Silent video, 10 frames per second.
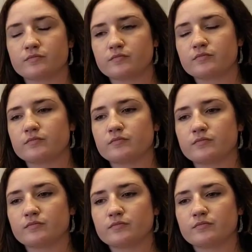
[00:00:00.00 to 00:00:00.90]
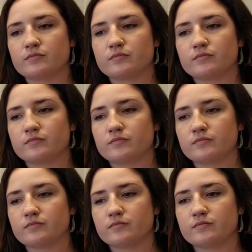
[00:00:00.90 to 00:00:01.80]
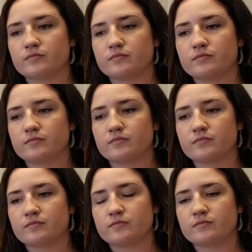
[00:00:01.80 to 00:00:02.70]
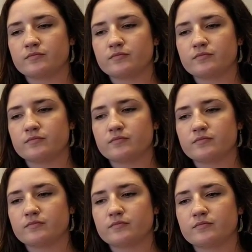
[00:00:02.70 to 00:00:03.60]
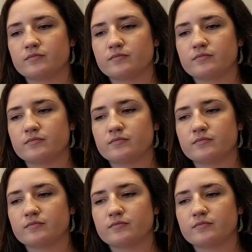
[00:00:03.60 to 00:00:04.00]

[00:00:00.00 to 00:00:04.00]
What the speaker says: (silent)